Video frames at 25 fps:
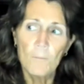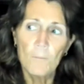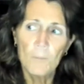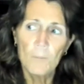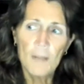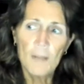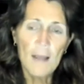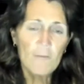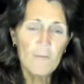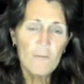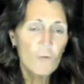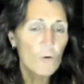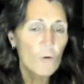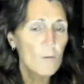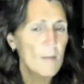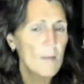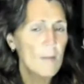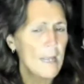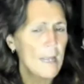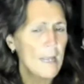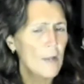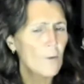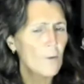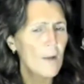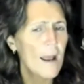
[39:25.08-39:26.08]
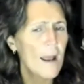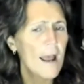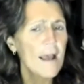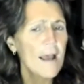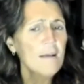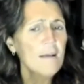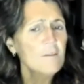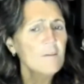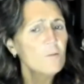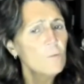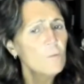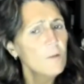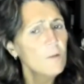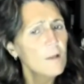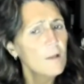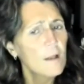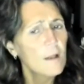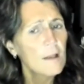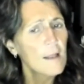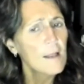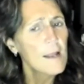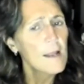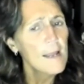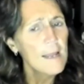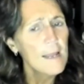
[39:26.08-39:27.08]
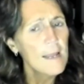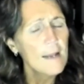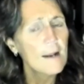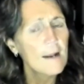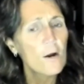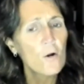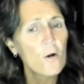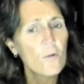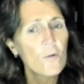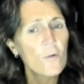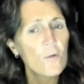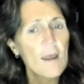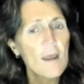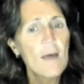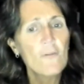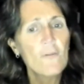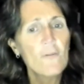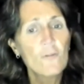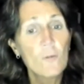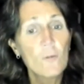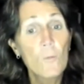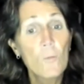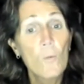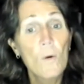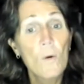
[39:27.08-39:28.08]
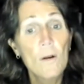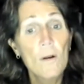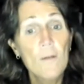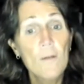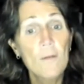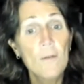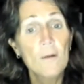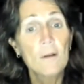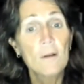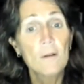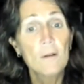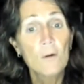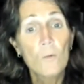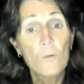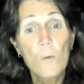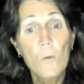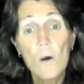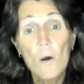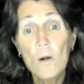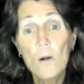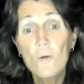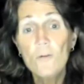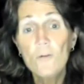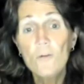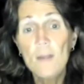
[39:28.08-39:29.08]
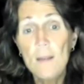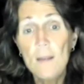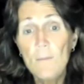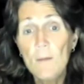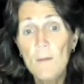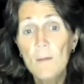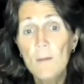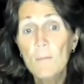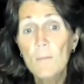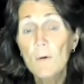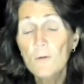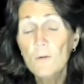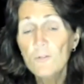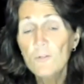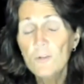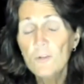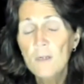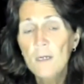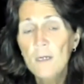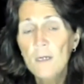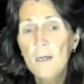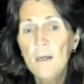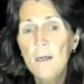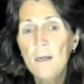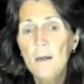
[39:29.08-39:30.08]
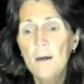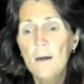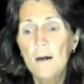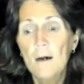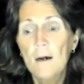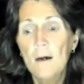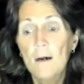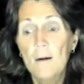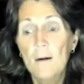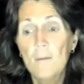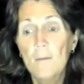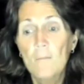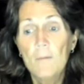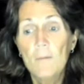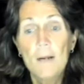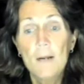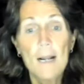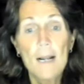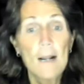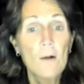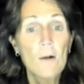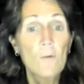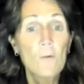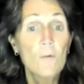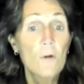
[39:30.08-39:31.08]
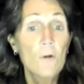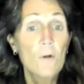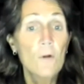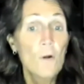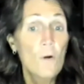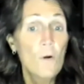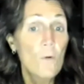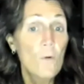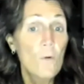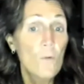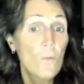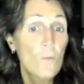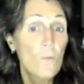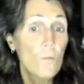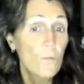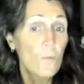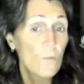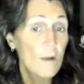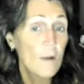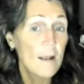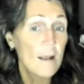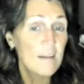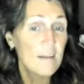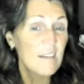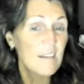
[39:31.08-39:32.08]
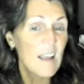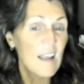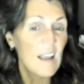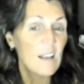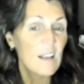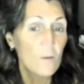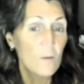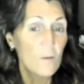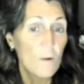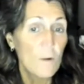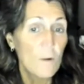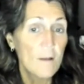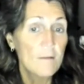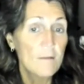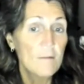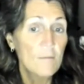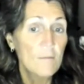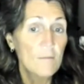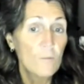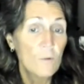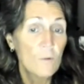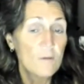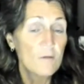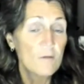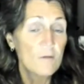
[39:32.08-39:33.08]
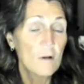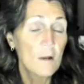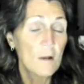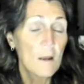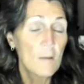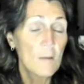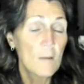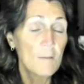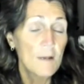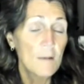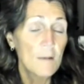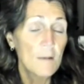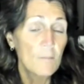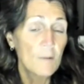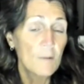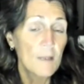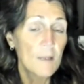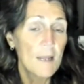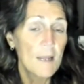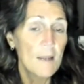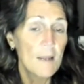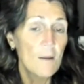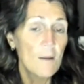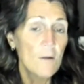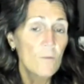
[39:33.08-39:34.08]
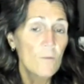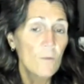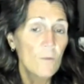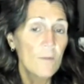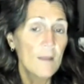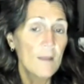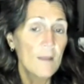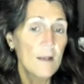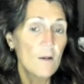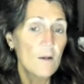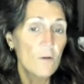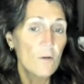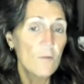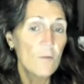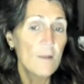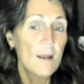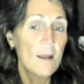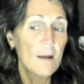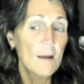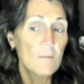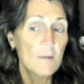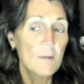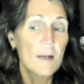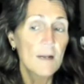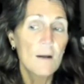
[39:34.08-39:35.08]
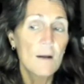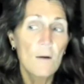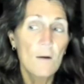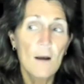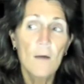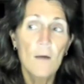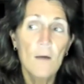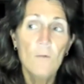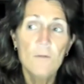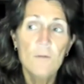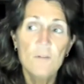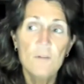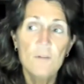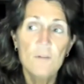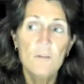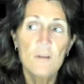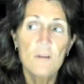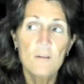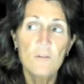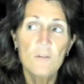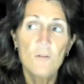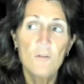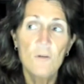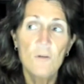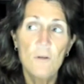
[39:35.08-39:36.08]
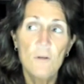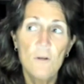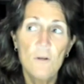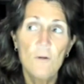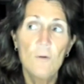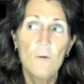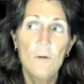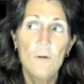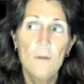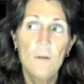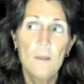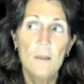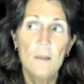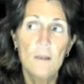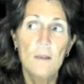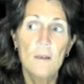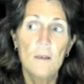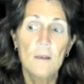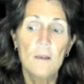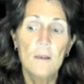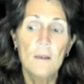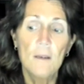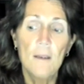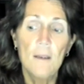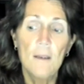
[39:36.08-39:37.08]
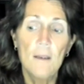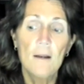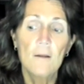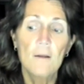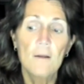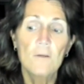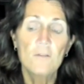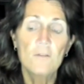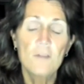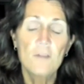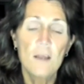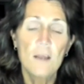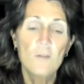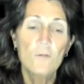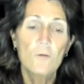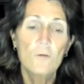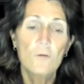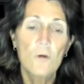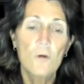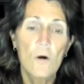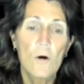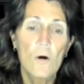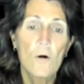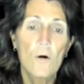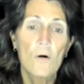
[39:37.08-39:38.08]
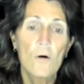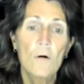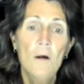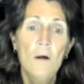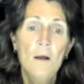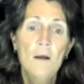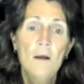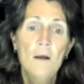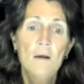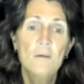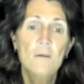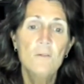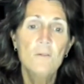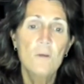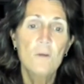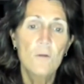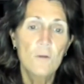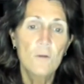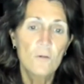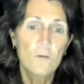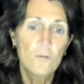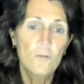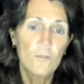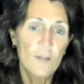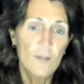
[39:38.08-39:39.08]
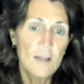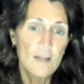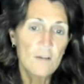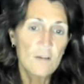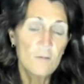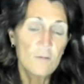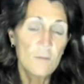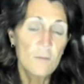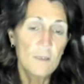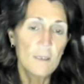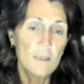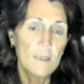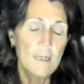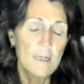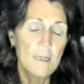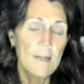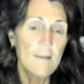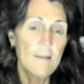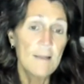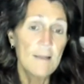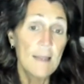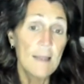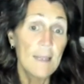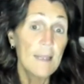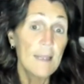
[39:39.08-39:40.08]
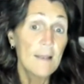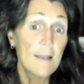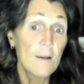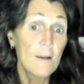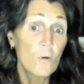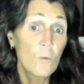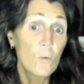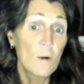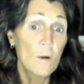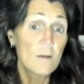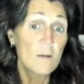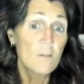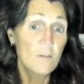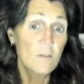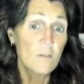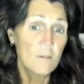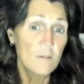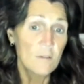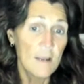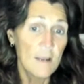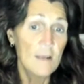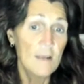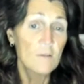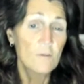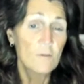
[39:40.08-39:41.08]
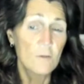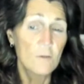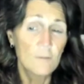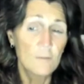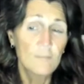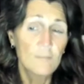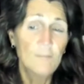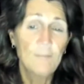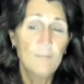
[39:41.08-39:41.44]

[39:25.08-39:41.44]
platform interacts with the client. I heard that from one of the Clearwater team members, but I don't know exactly what's going to come into play when they do that. But I would suggest doing get a scheduled call, So there's flexibility and they can get their questions answered.